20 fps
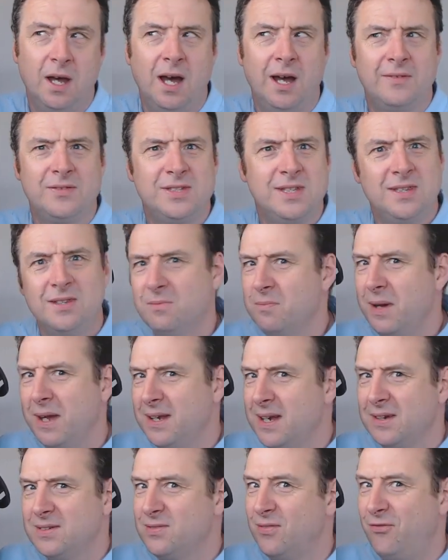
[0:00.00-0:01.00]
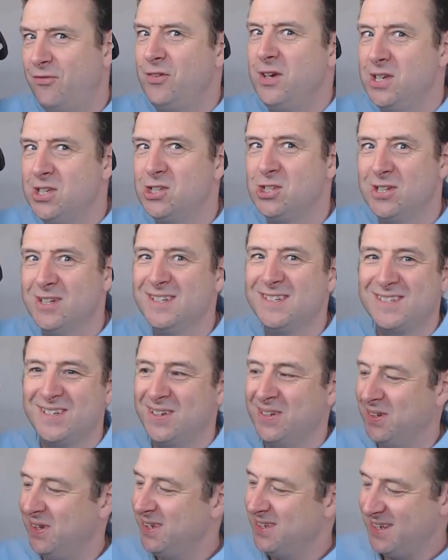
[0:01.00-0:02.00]
I've seen them made out of fridges.
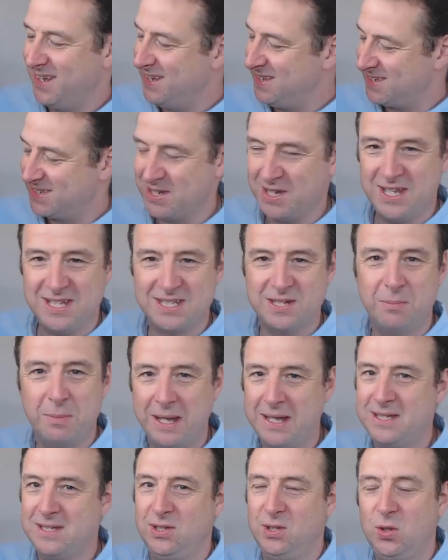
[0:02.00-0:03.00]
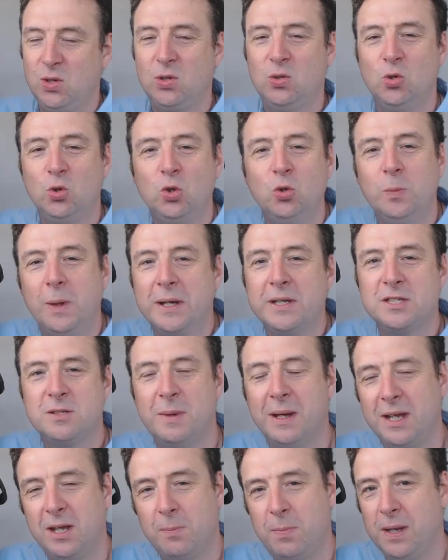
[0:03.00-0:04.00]
It's amazing. You can almost
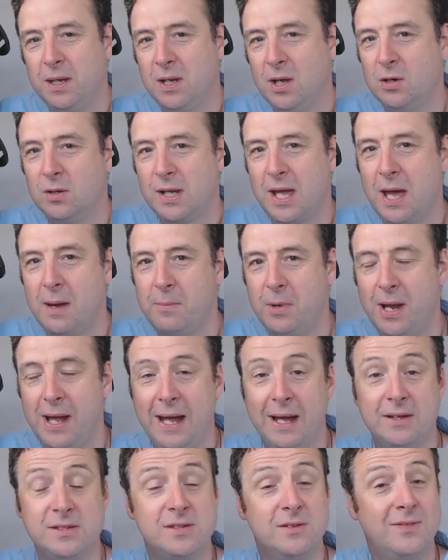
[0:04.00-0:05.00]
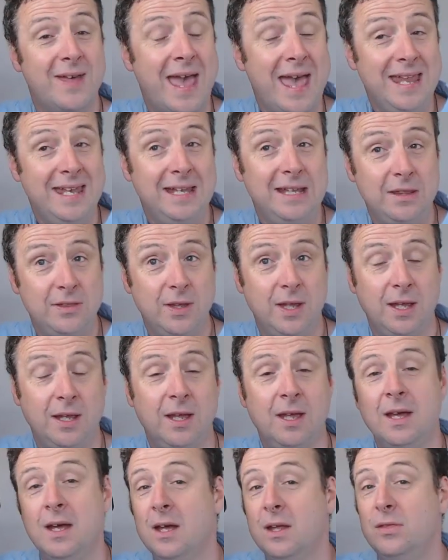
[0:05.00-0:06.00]
make a pinhole camera out of
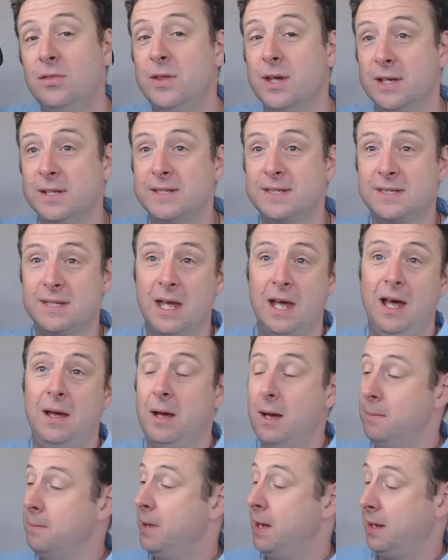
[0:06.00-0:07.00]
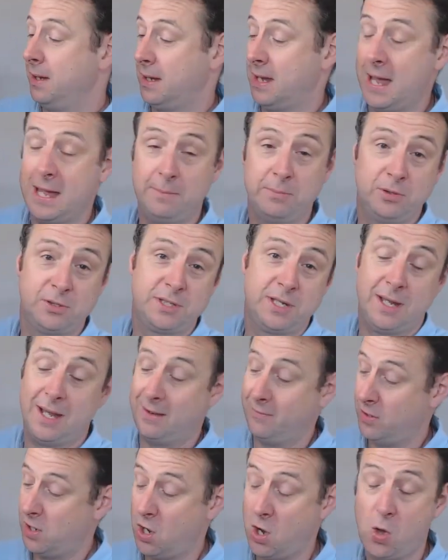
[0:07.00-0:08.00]
anything that's able to
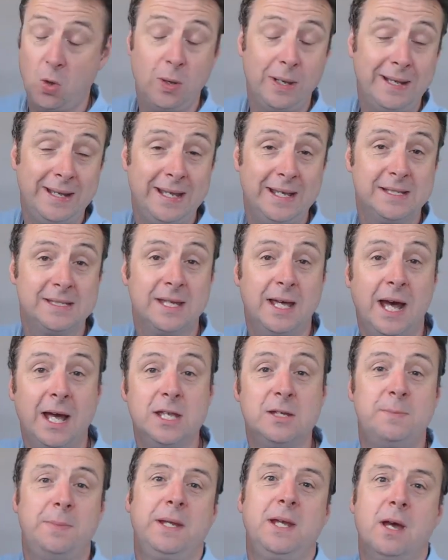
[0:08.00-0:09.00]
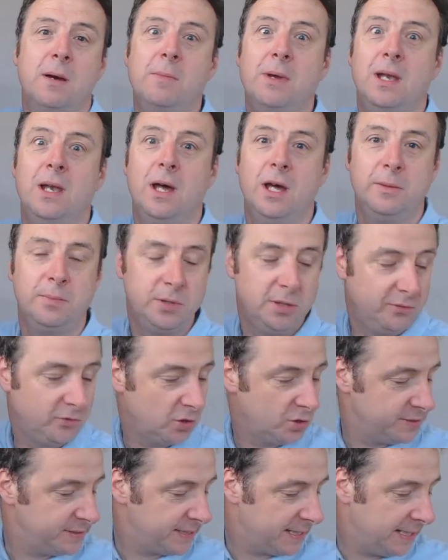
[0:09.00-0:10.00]
have a hole in it and become a lightproof
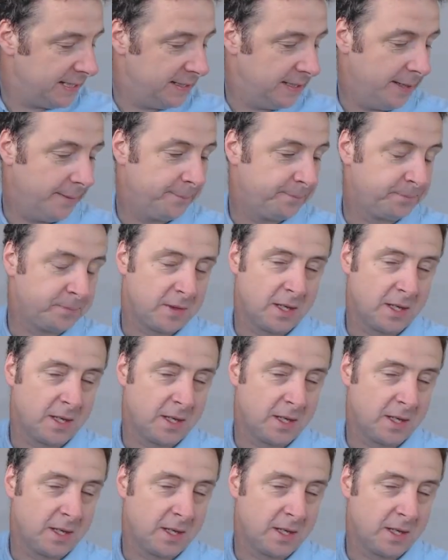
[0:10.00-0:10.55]
container.